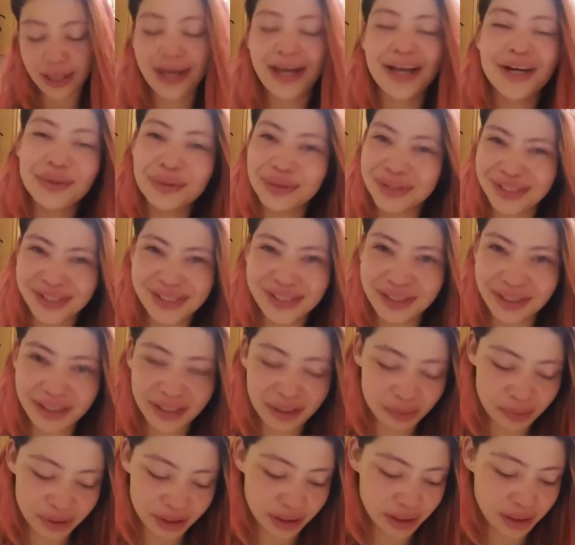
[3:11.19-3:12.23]
I know it's
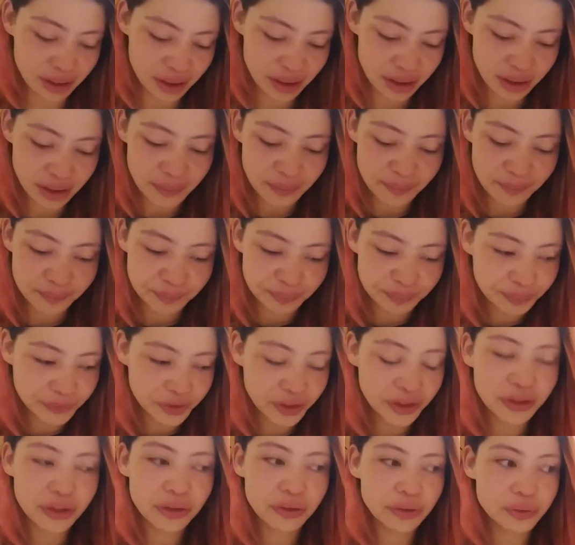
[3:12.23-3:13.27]
silly, but,
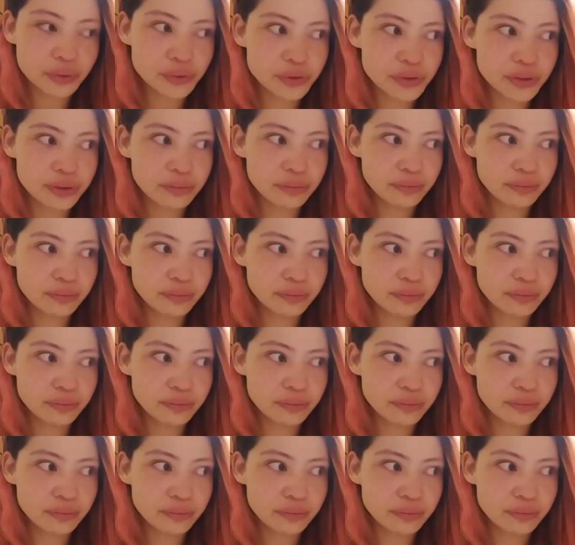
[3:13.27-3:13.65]
you know,